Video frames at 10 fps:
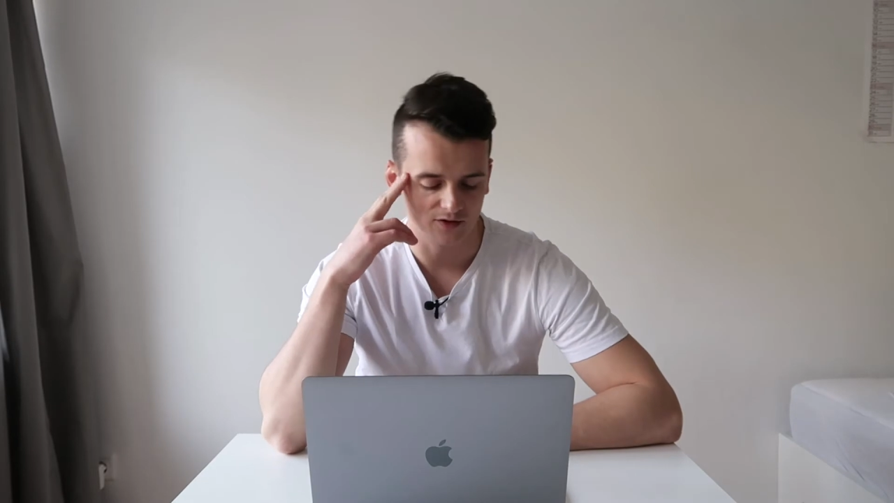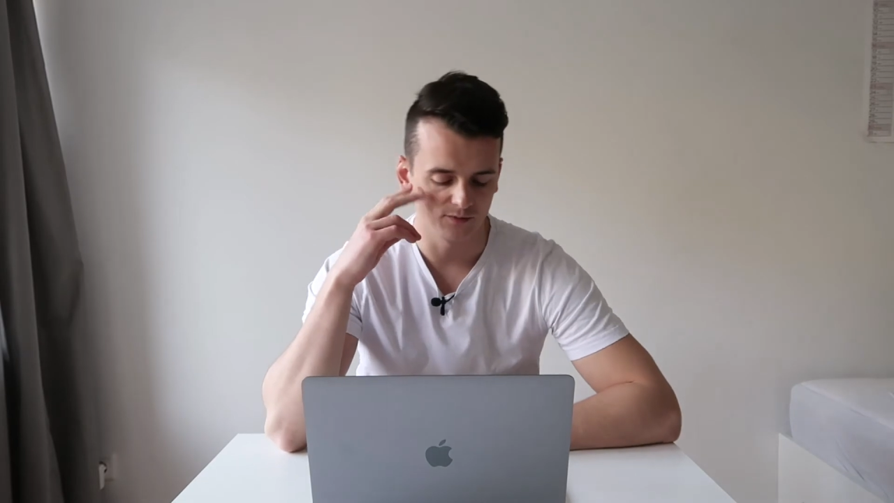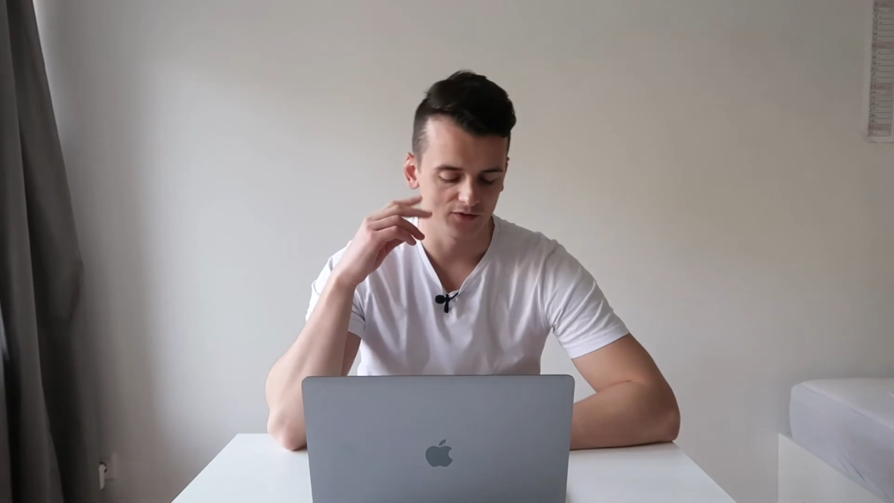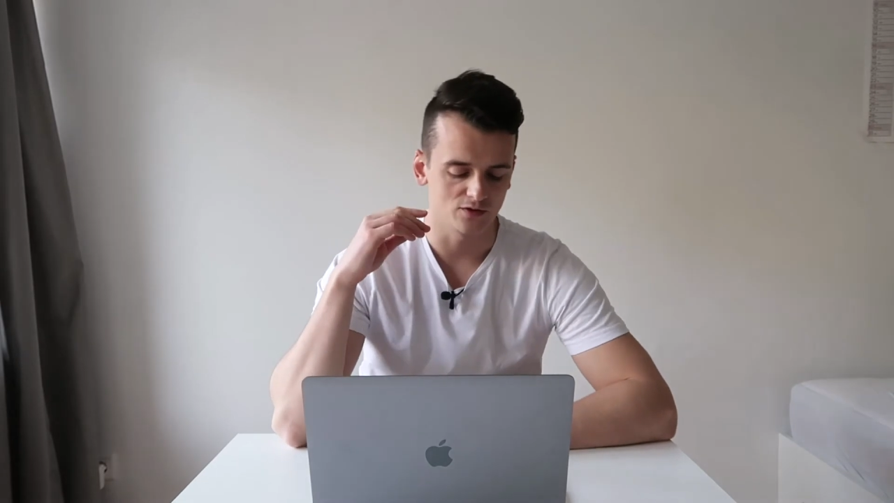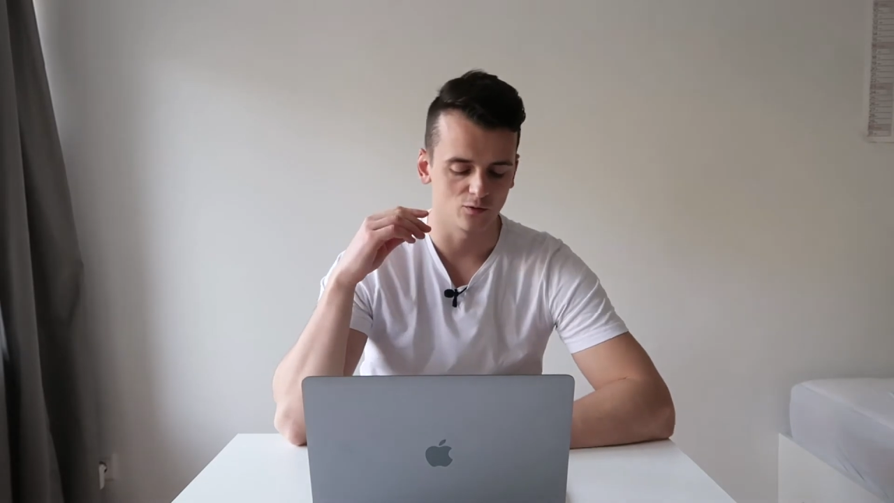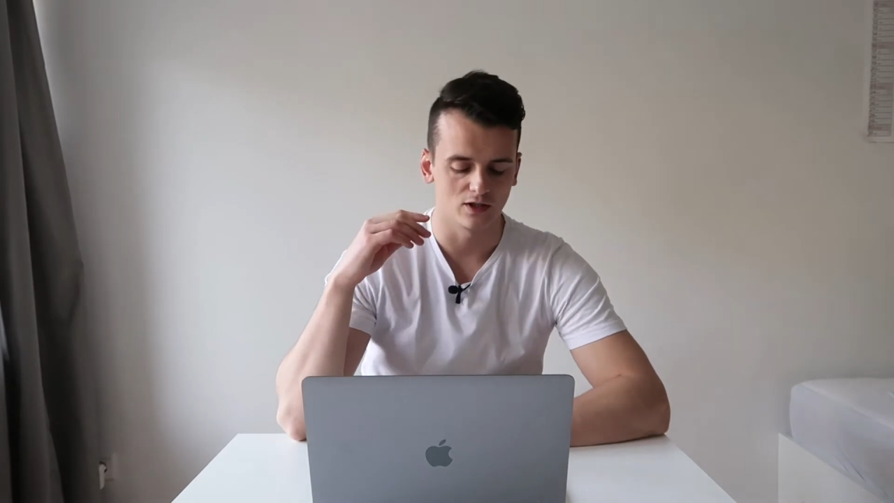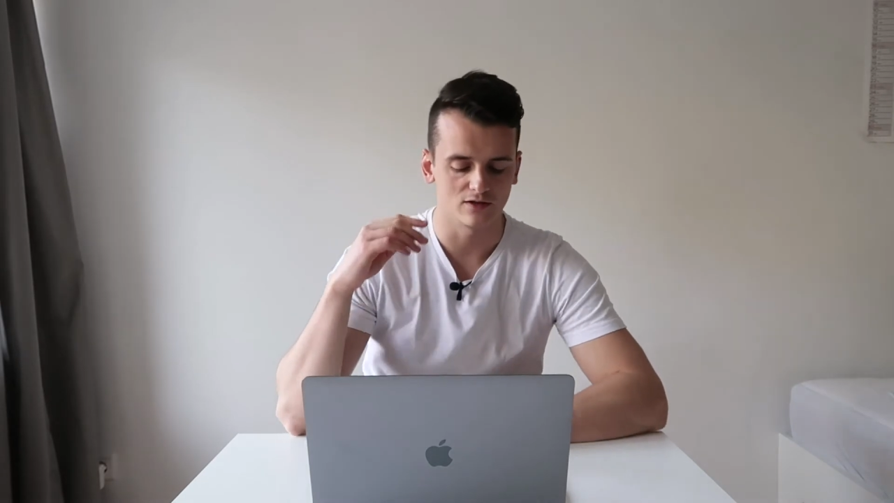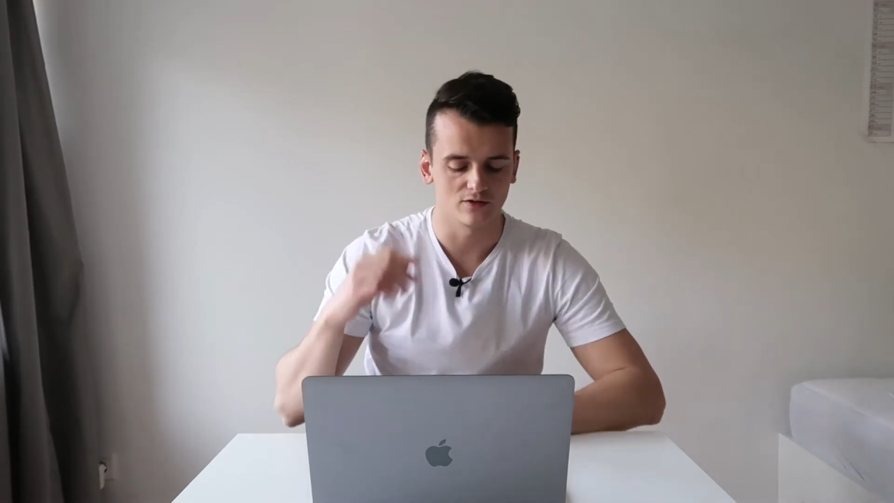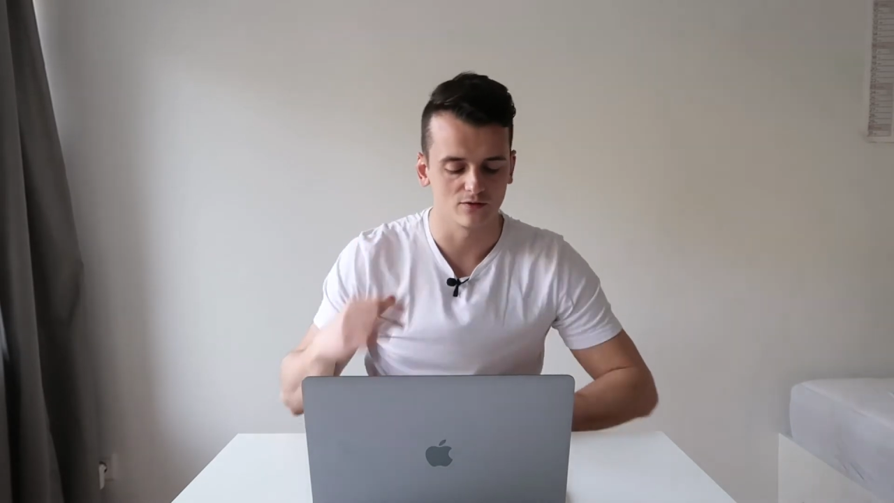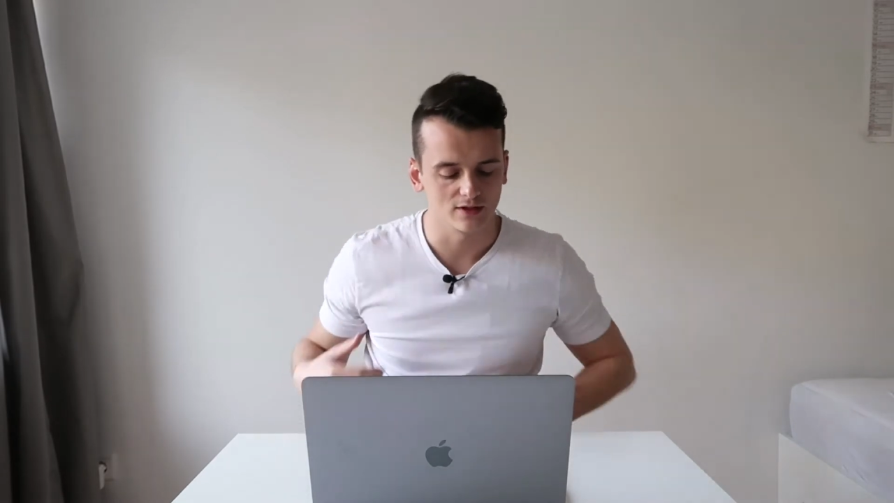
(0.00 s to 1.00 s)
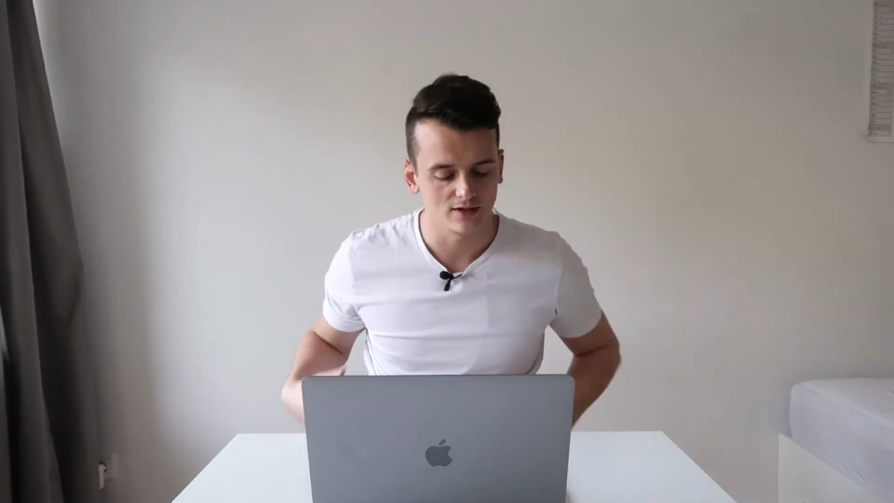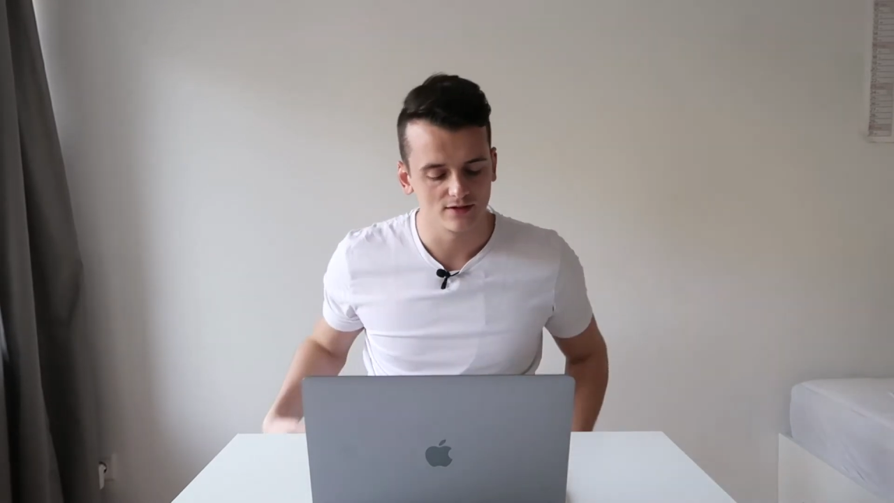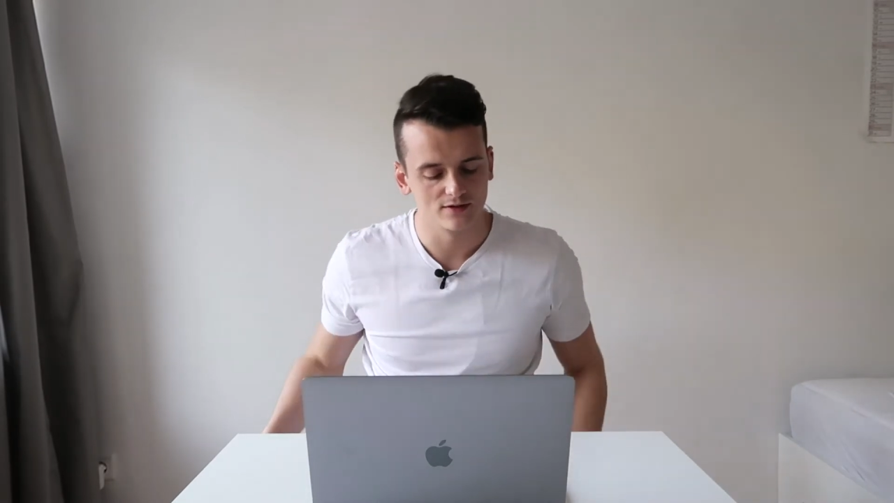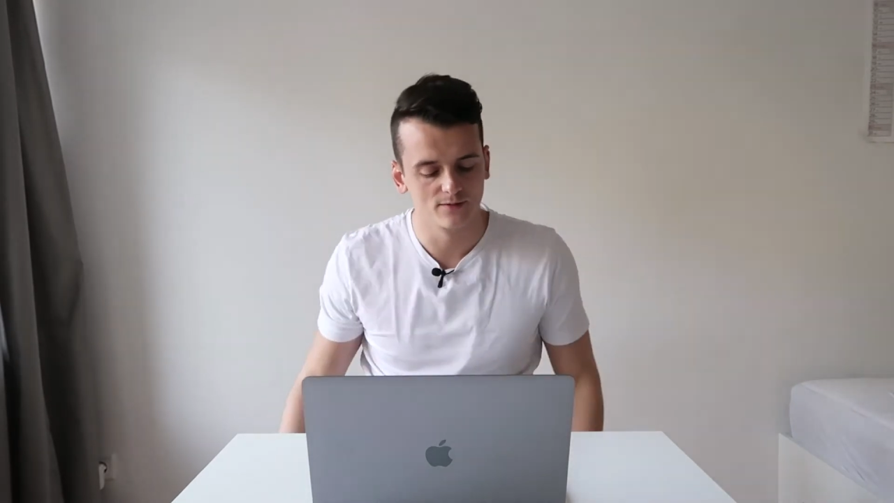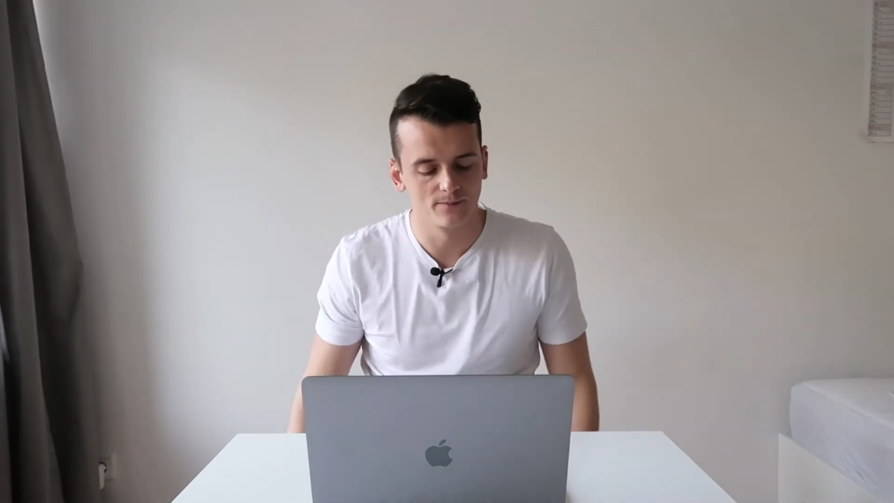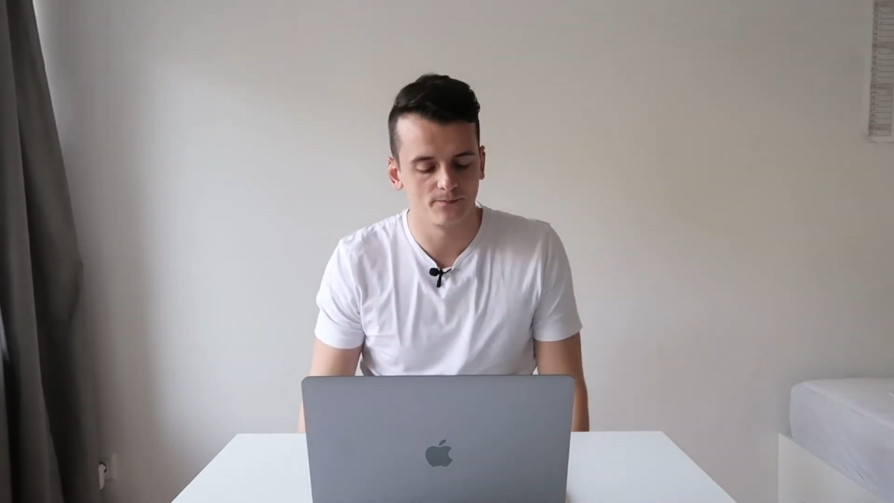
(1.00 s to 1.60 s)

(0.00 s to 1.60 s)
to music while you're doing it.